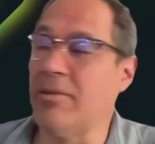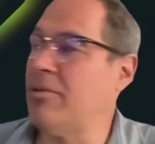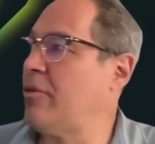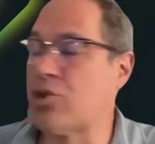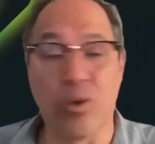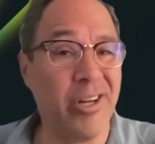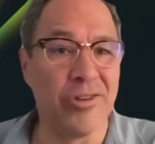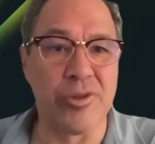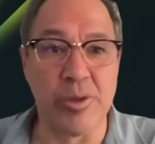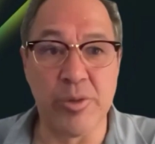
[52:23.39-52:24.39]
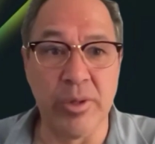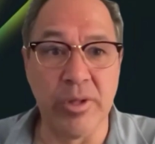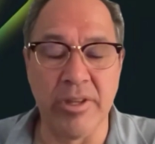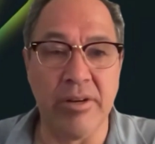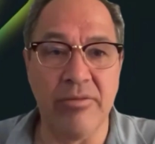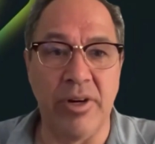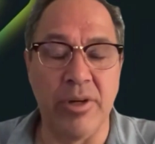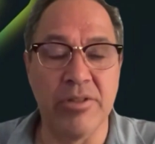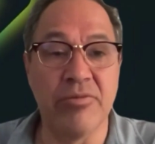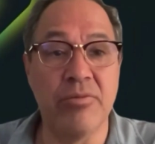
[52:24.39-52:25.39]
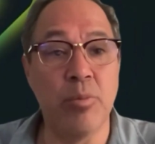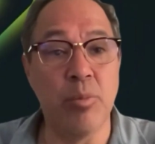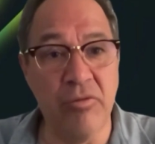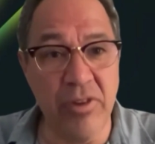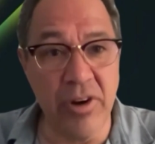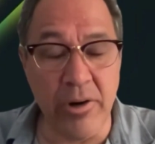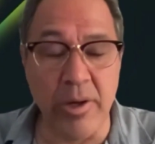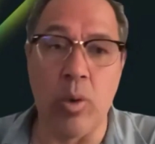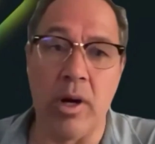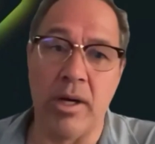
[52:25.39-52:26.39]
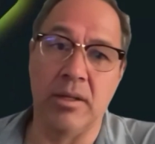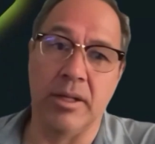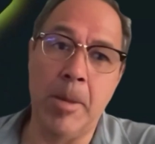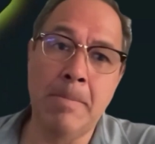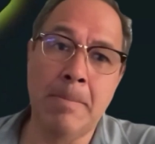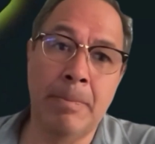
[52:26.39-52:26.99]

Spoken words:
I think that the short answer is really that it varies very widely,